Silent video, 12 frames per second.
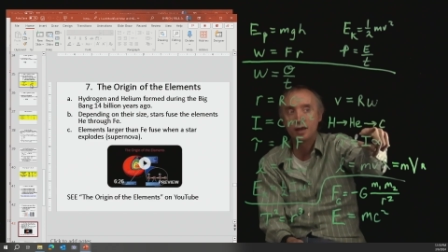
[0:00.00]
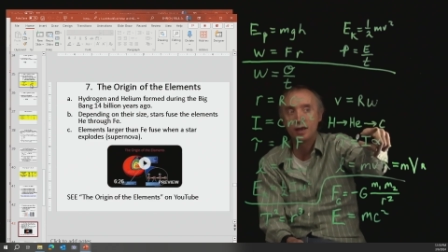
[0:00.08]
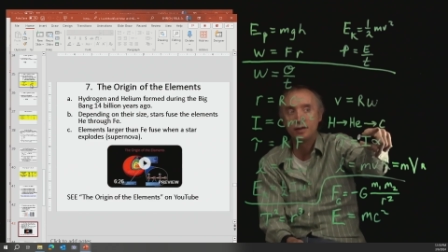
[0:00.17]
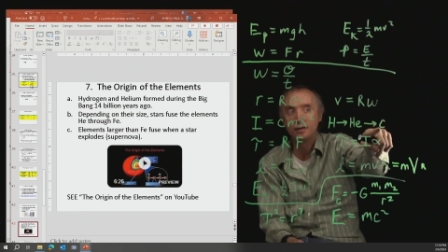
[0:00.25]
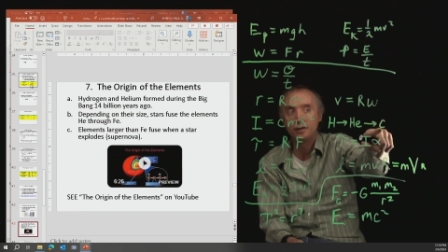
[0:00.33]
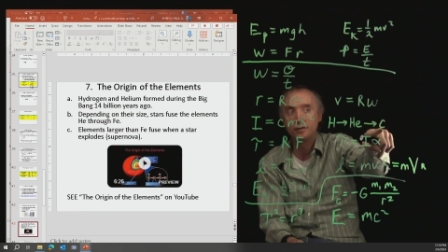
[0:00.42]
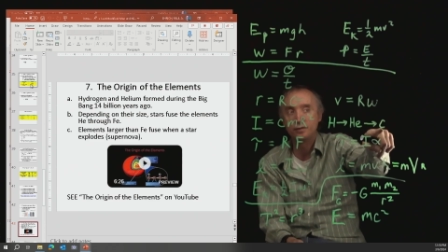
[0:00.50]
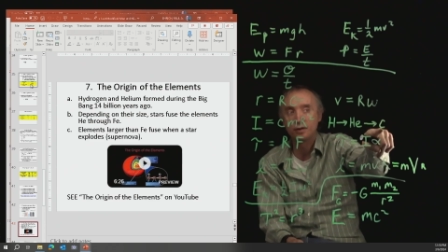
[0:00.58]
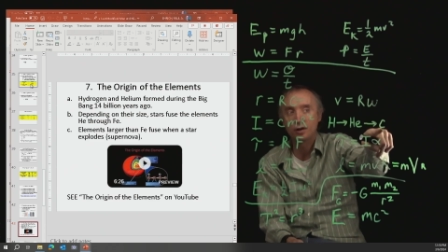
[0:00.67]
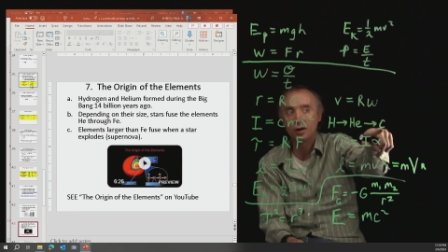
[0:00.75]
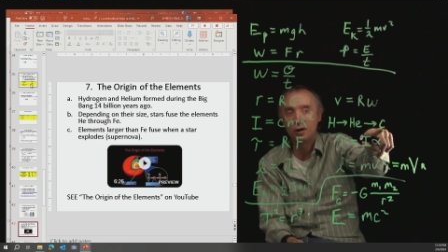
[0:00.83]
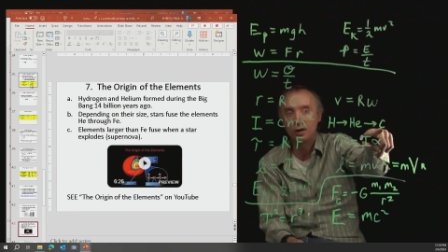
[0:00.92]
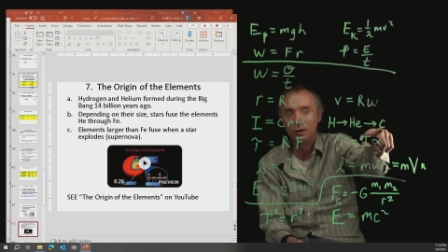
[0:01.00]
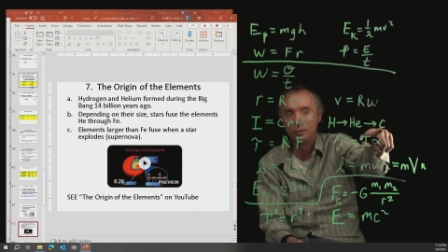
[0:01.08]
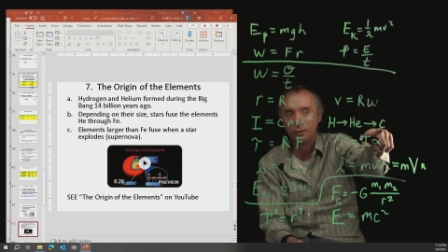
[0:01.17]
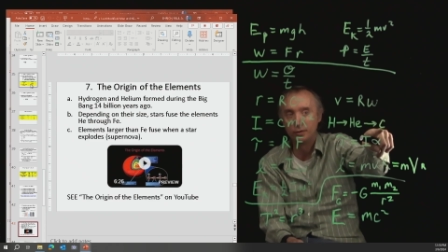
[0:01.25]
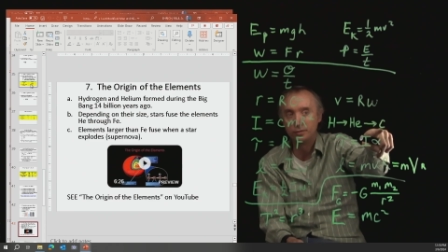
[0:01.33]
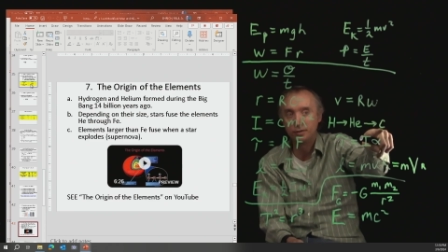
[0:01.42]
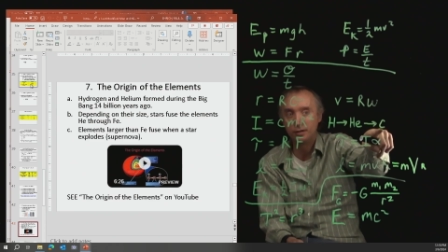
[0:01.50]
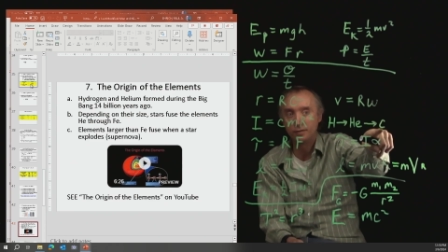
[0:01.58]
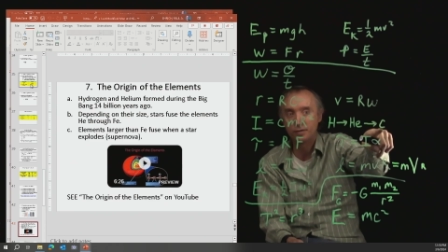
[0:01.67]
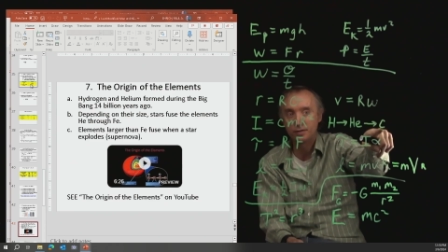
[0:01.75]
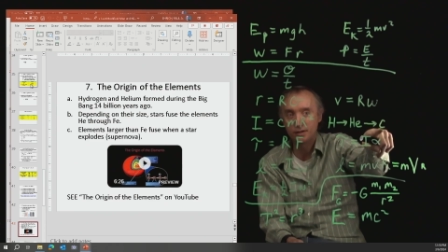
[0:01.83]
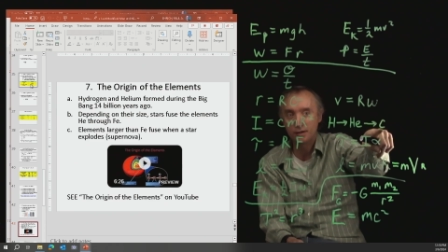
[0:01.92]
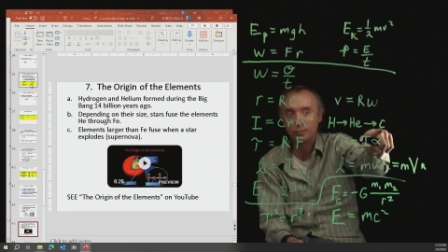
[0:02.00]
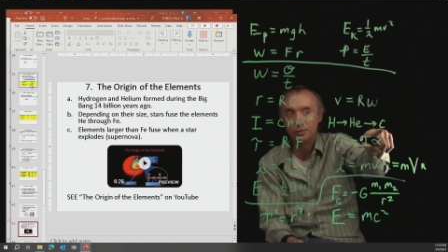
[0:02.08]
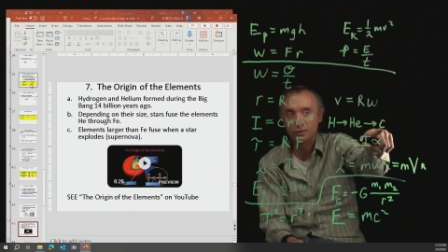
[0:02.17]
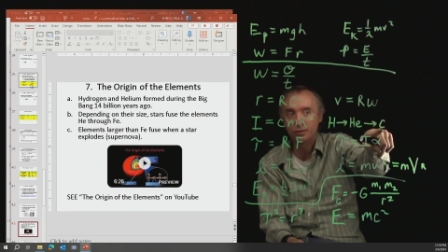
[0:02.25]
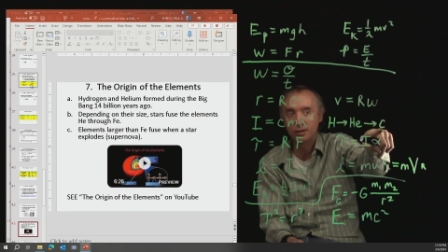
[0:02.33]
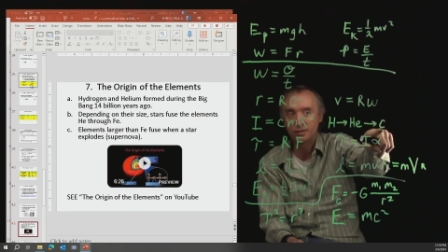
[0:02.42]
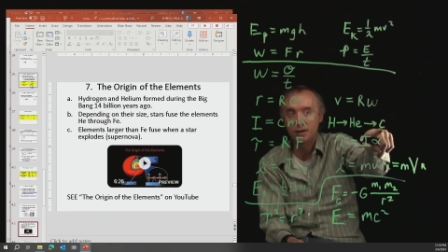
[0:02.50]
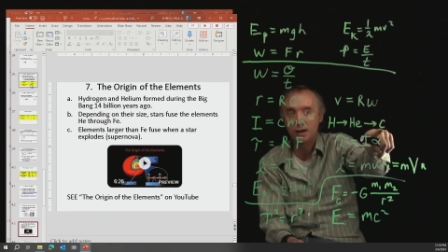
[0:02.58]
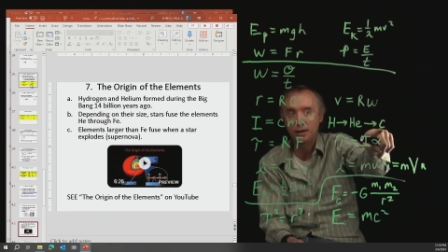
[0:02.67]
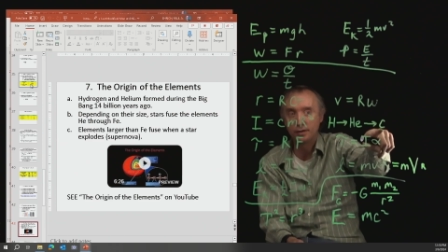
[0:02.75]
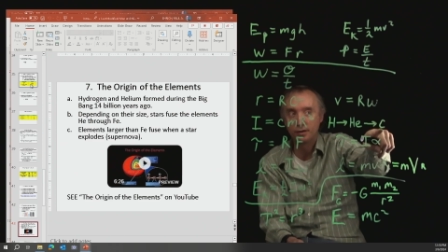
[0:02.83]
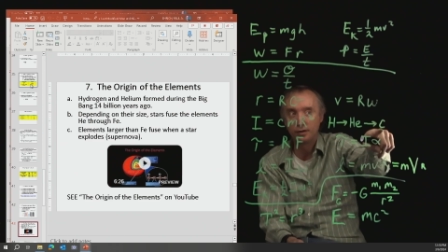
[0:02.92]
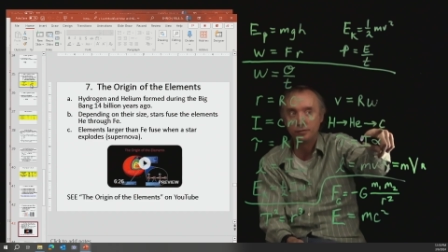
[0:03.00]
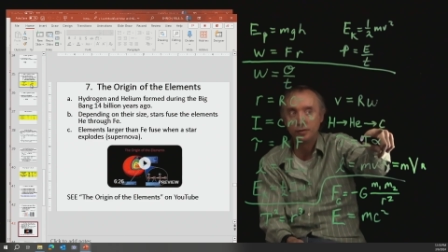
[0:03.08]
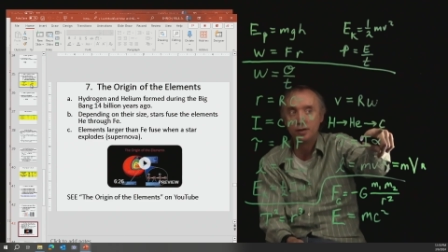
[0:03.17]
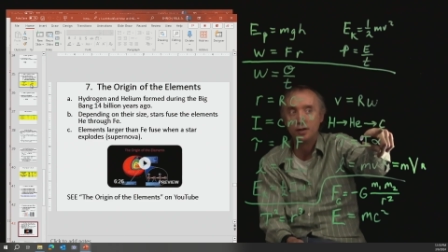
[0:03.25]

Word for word: And the carbon, if the temperature gets high enough,